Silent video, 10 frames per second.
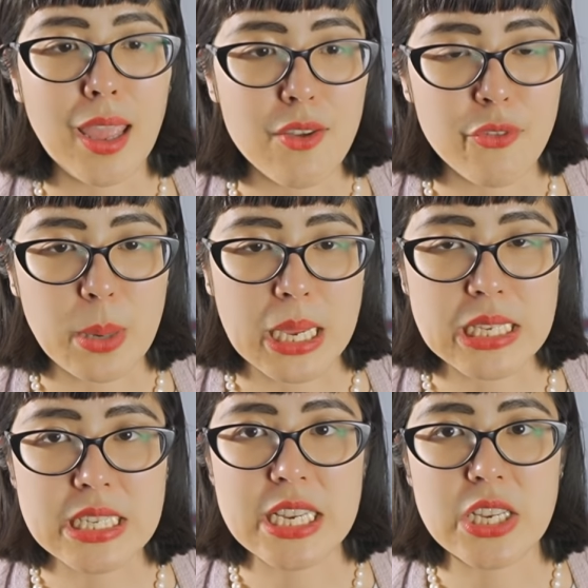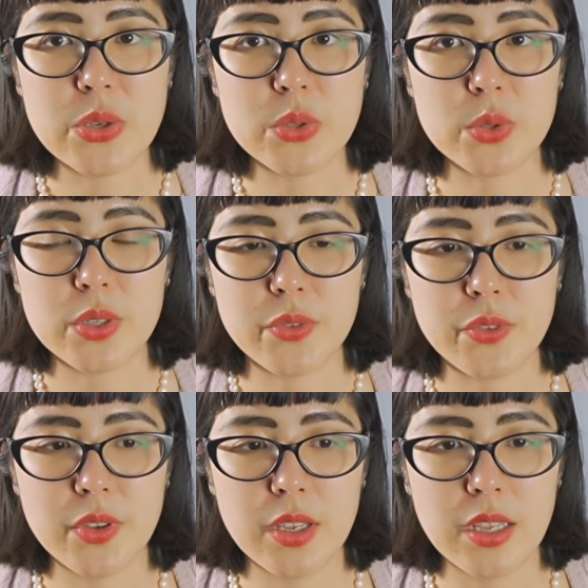if we continue sort of
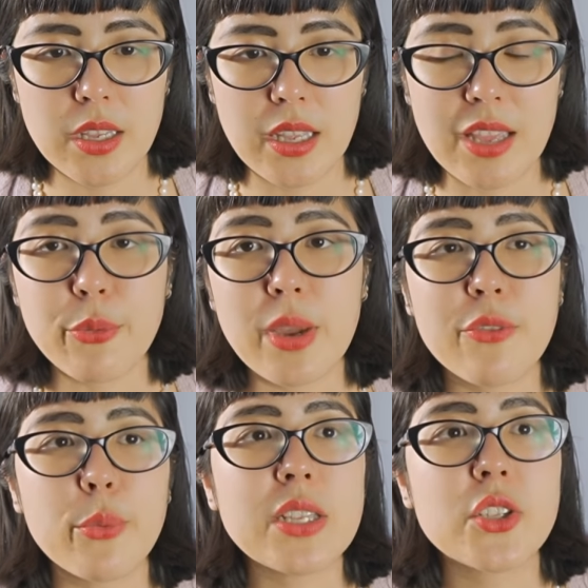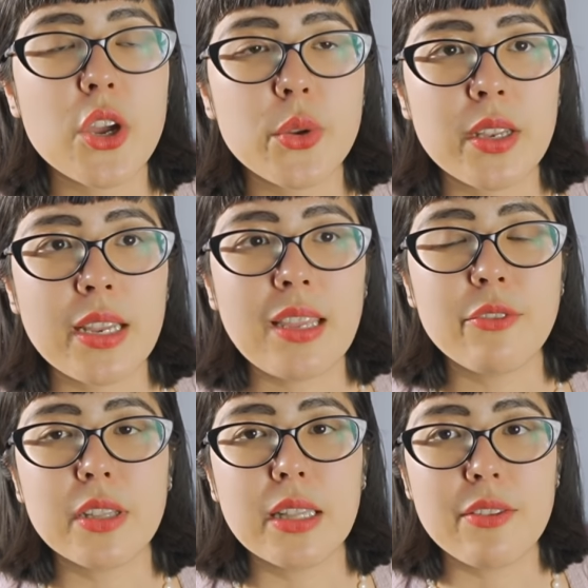if if we don't
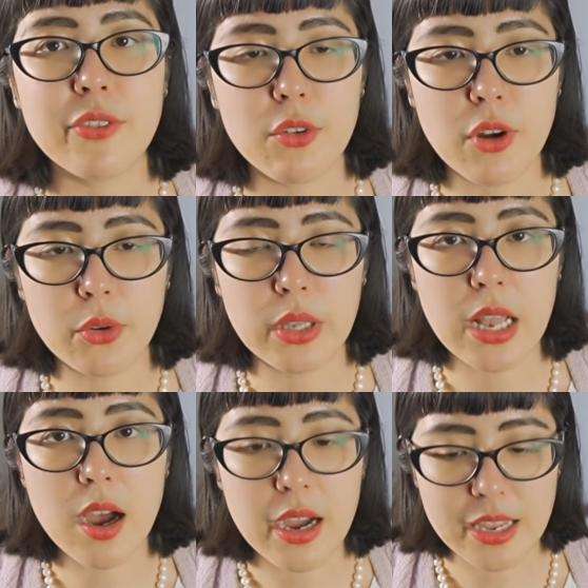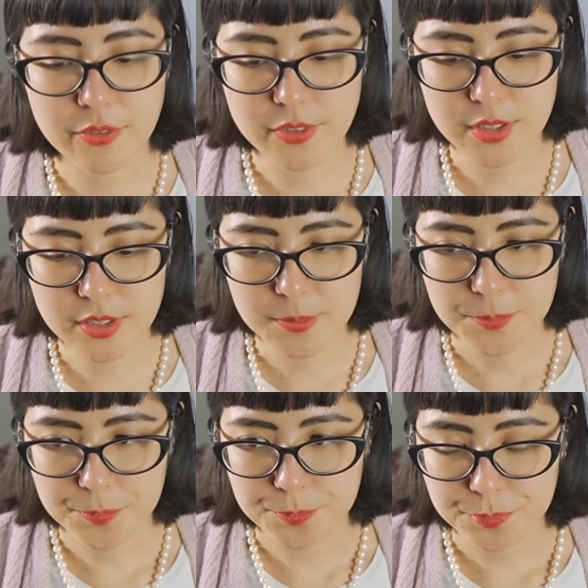even live our own lives
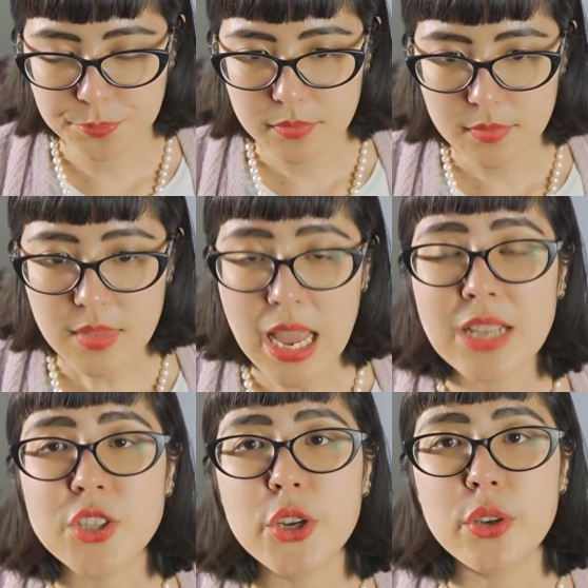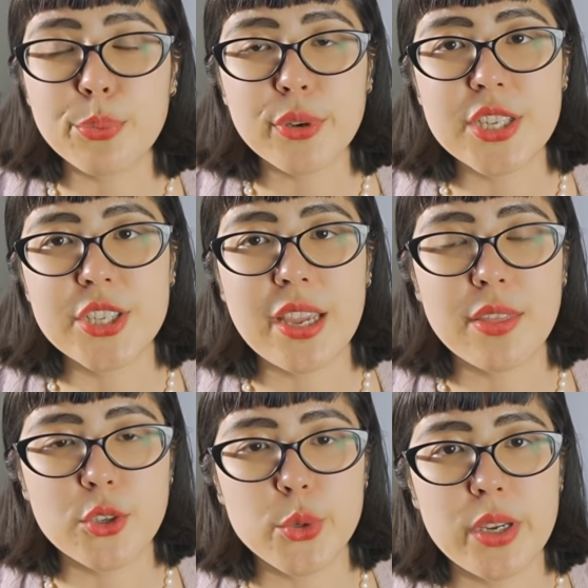and don't
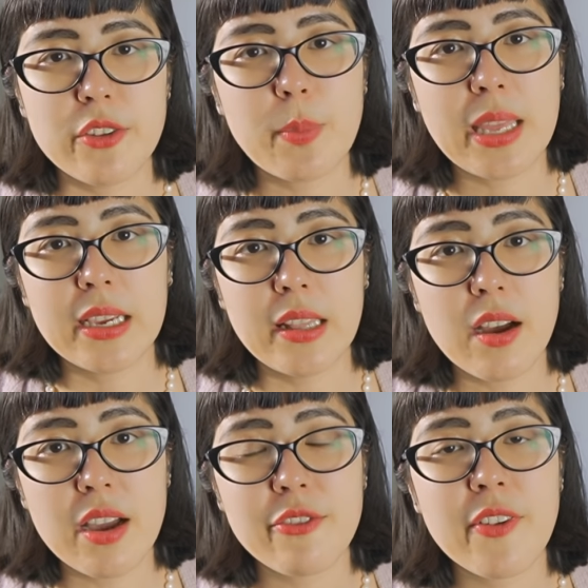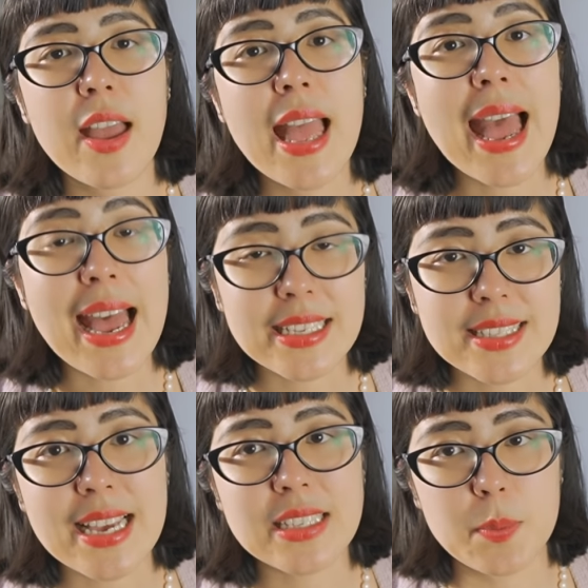appreciate the joy of being alive
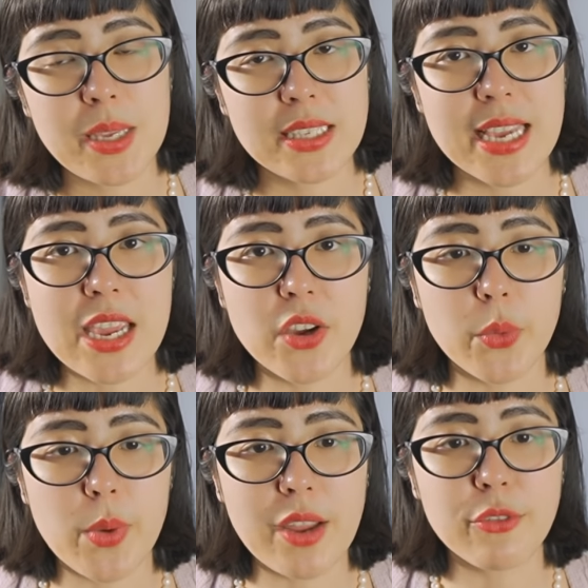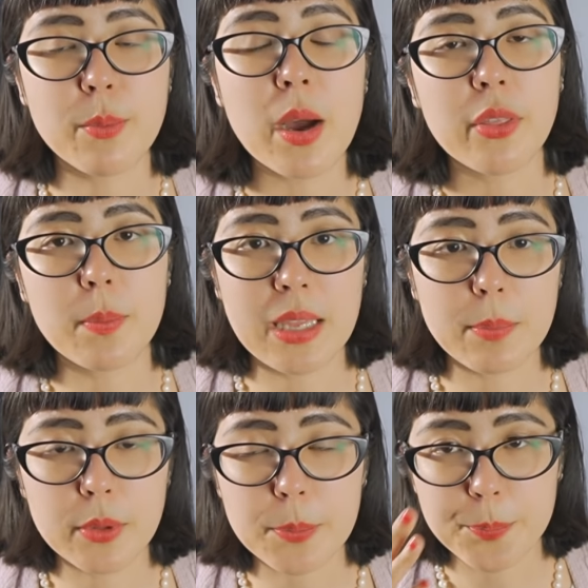as that is being taken away from other
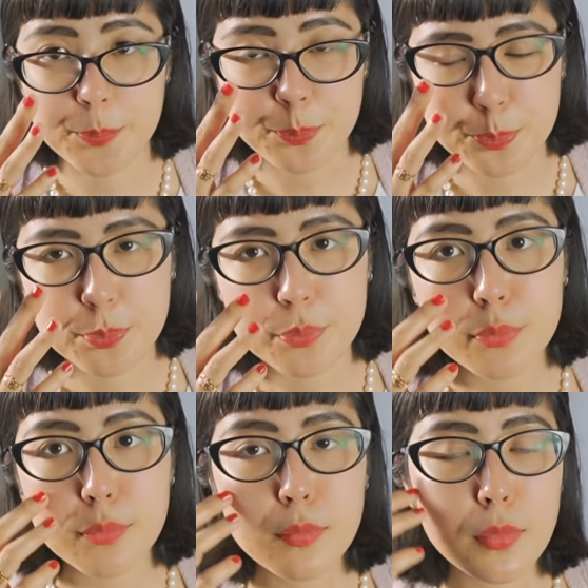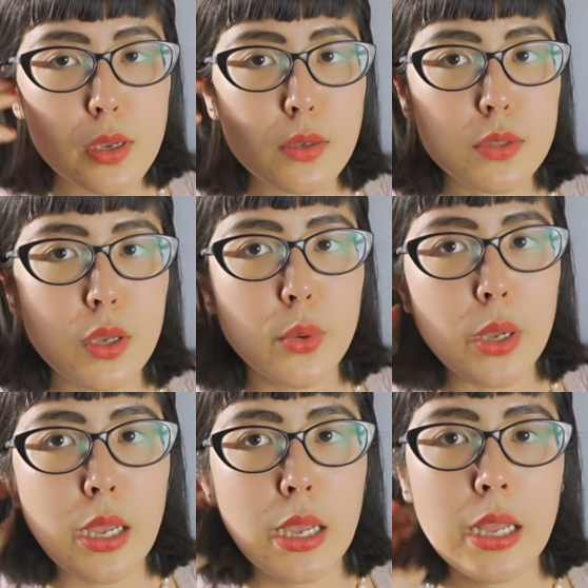people. So